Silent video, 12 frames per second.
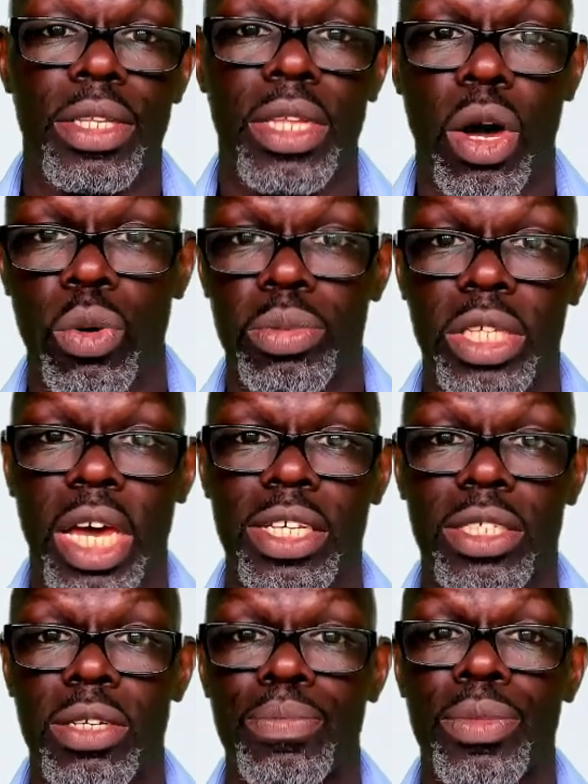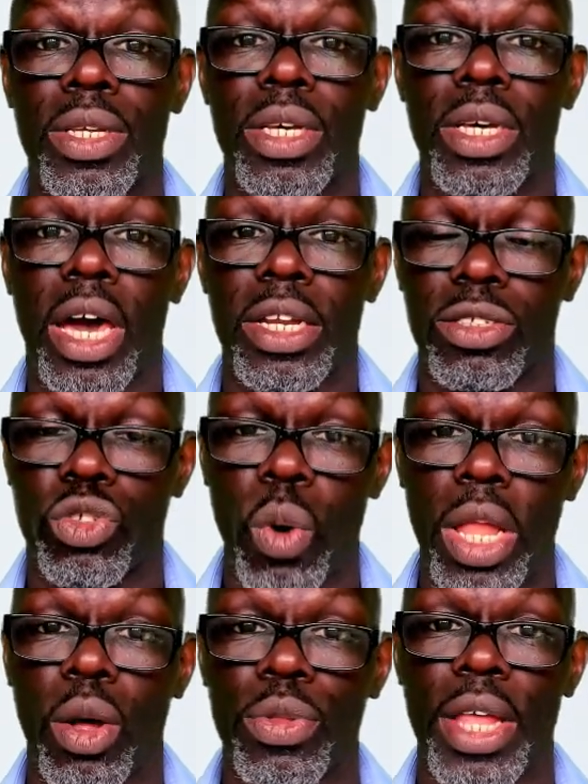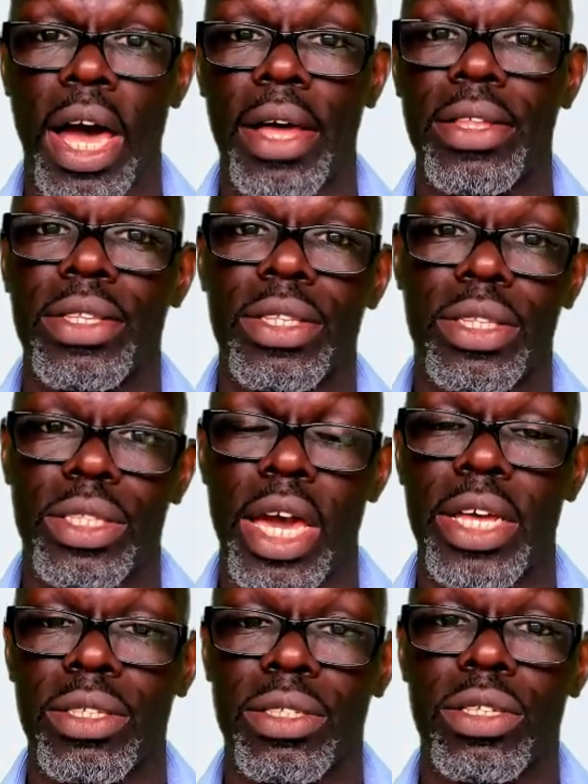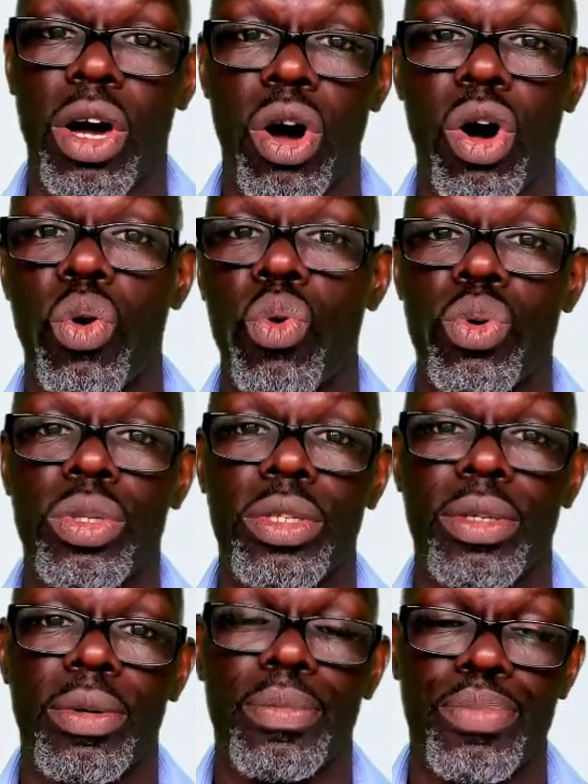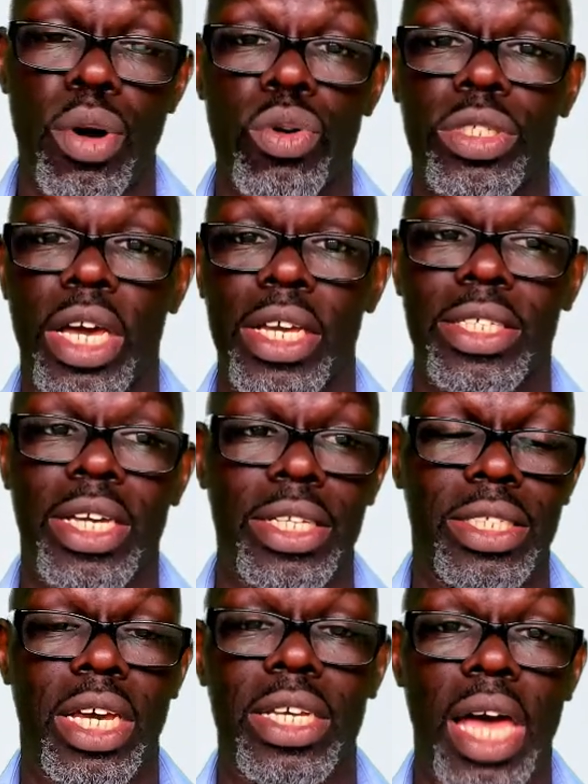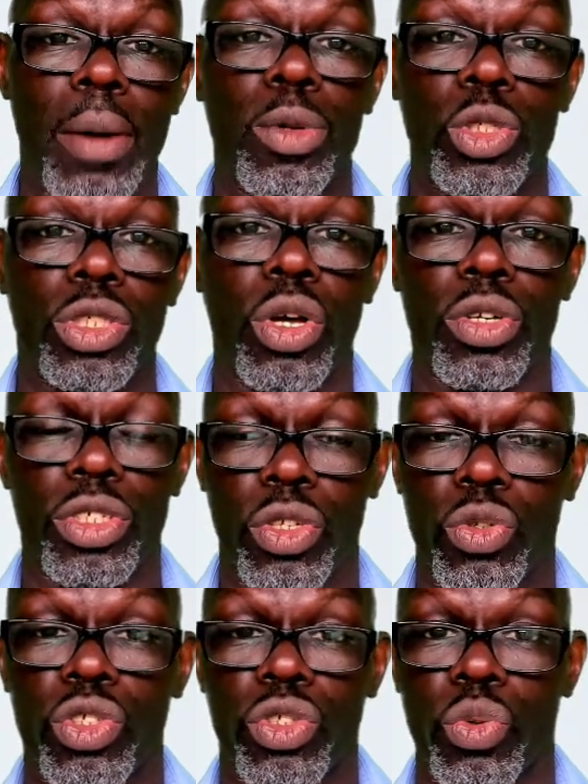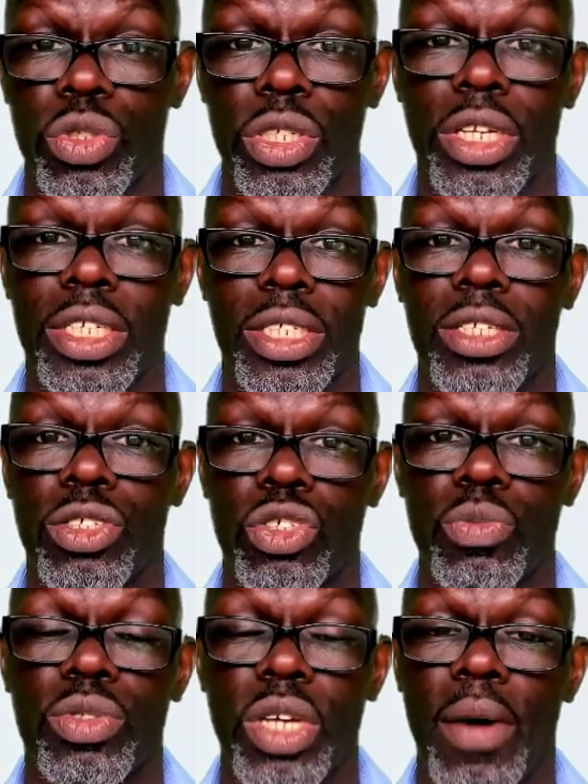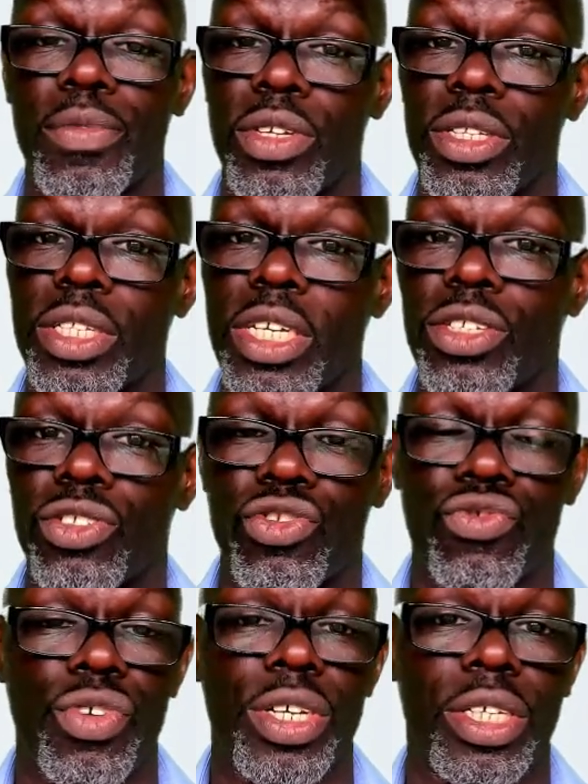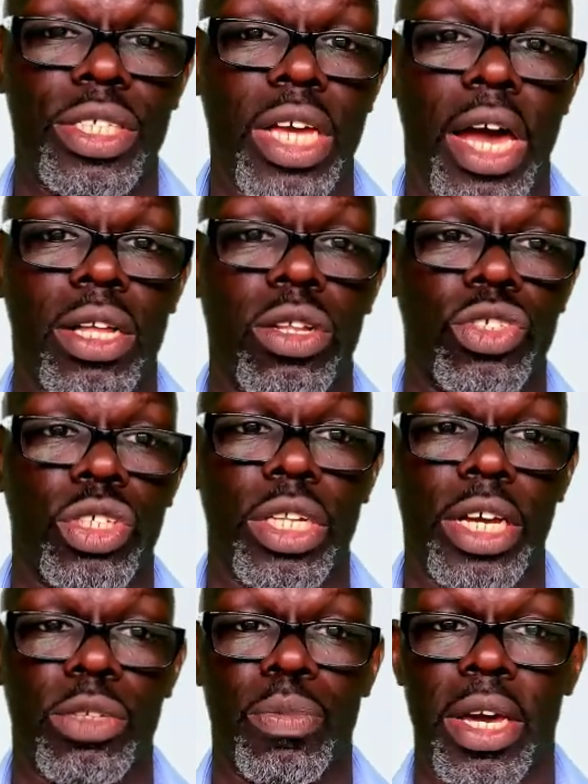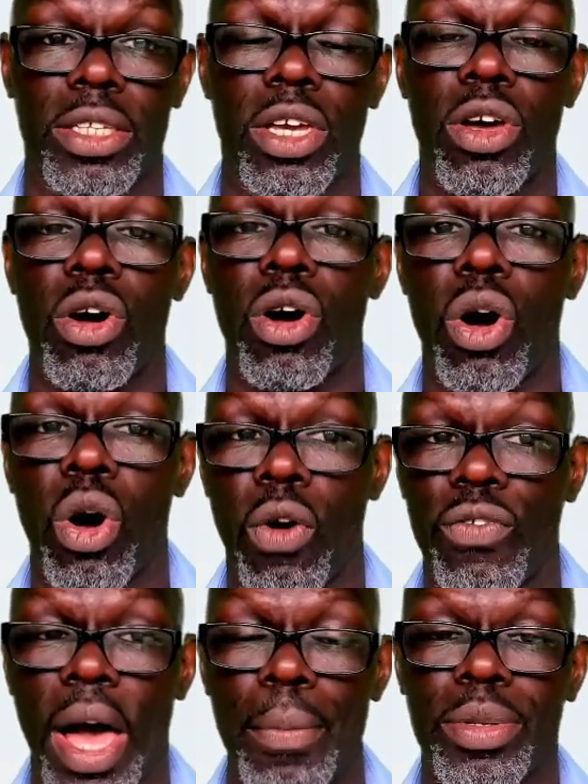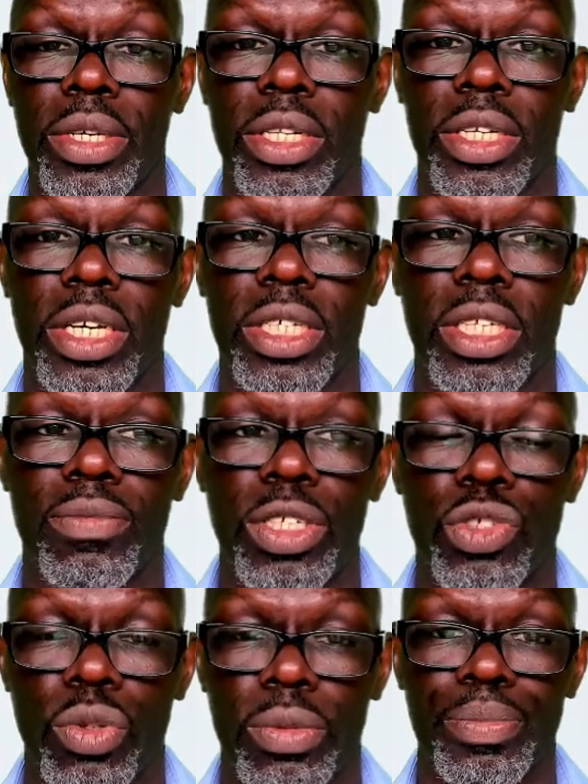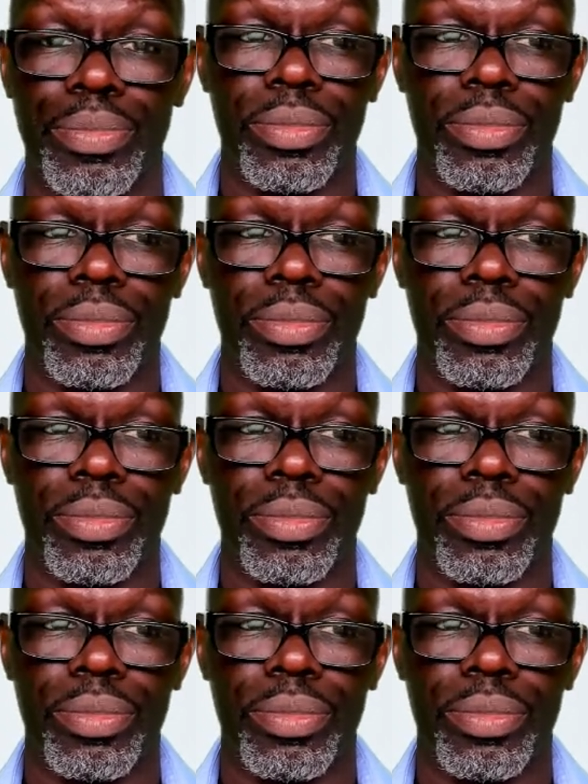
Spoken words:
That upsets them, and they dwell on that. Then the whole process can take that much longer. So to a certain extent, sometimes you need to treat the psychological aspect of that particular individual.